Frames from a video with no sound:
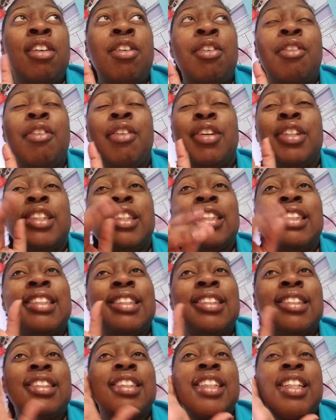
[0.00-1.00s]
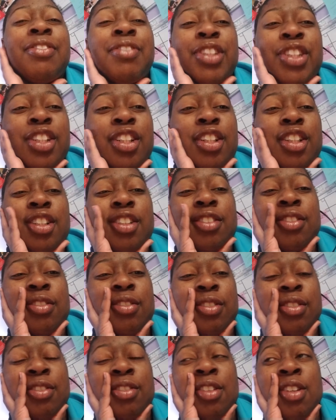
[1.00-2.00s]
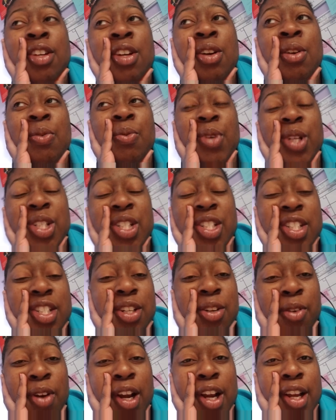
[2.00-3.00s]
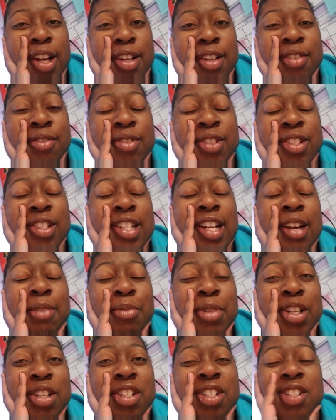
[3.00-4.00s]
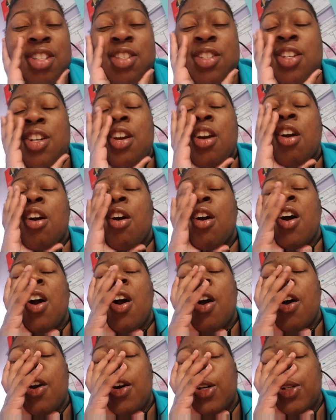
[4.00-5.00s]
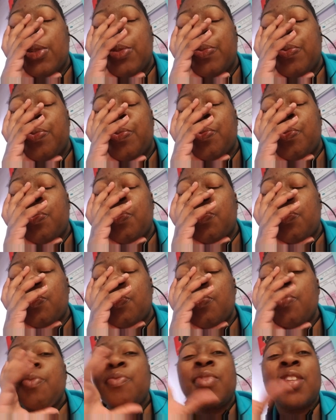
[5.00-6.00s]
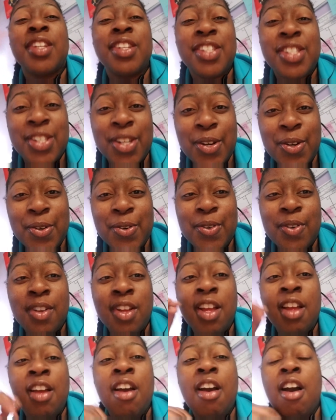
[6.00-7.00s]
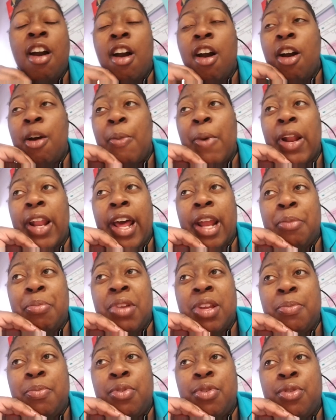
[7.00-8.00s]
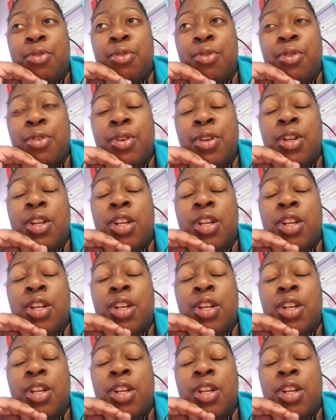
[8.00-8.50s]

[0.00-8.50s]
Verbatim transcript: or just to give it to her when she did cry, which is not much. Um, so um, a lot of people